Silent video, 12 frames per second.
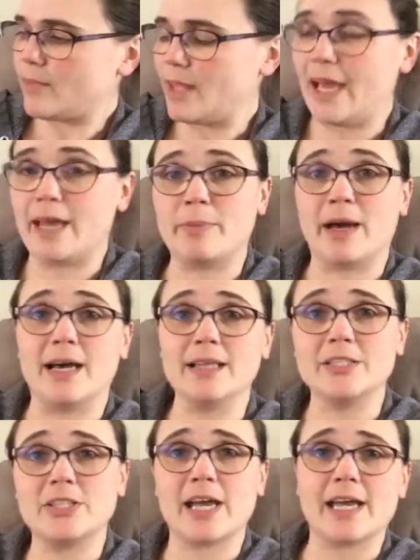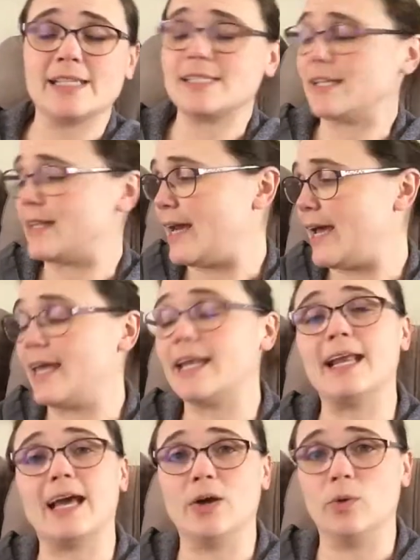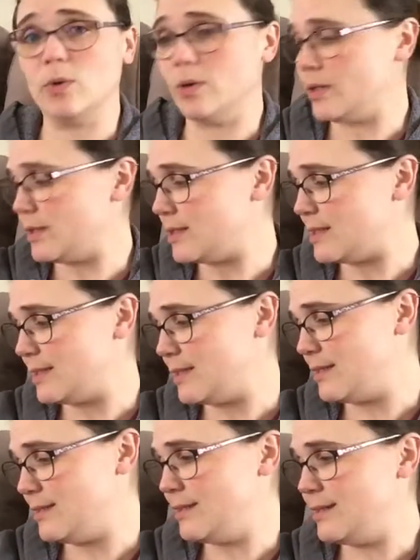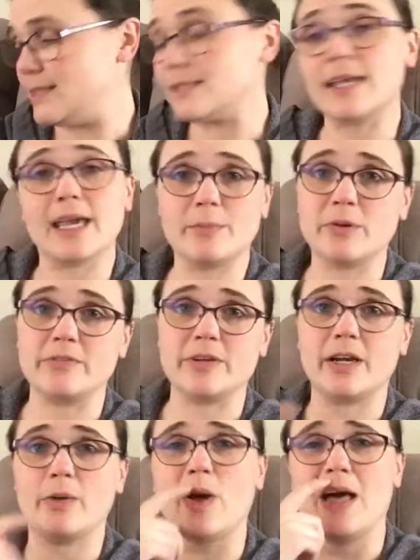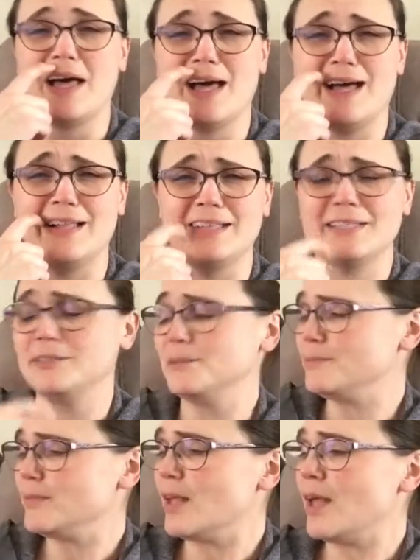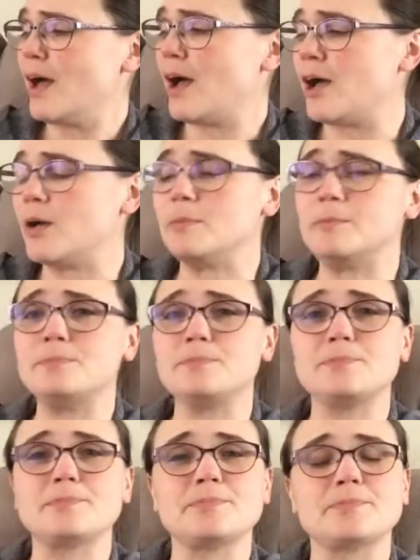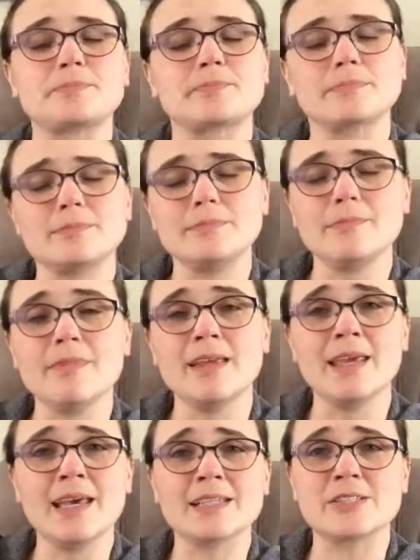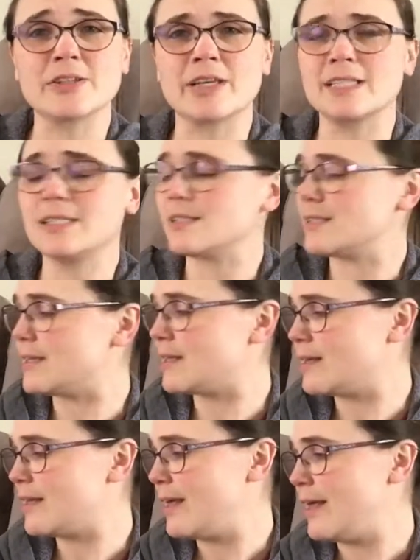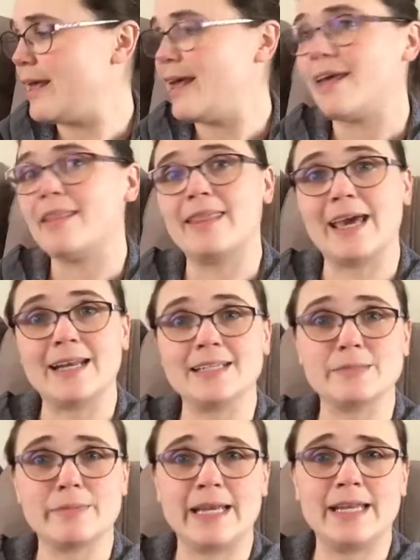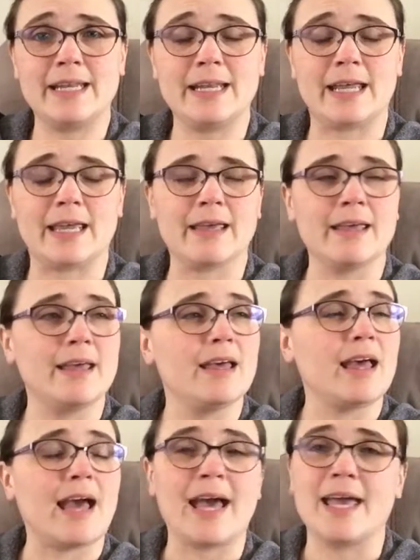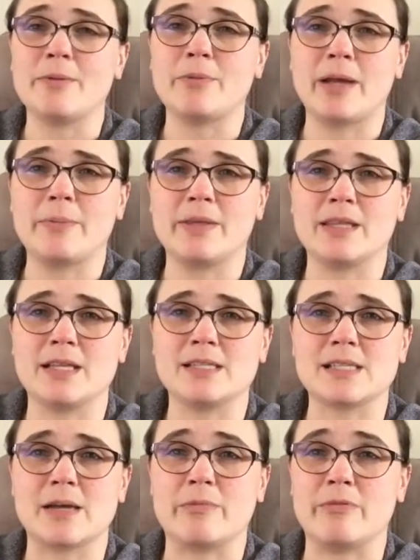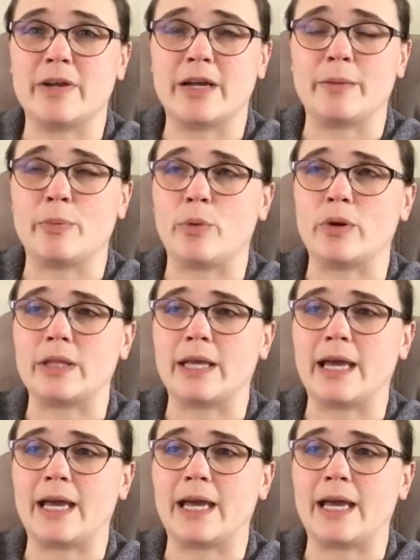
I apologize that I cannot hold this camera very well. Yeah, so that is my knitting. I am wrapping this up very poorly.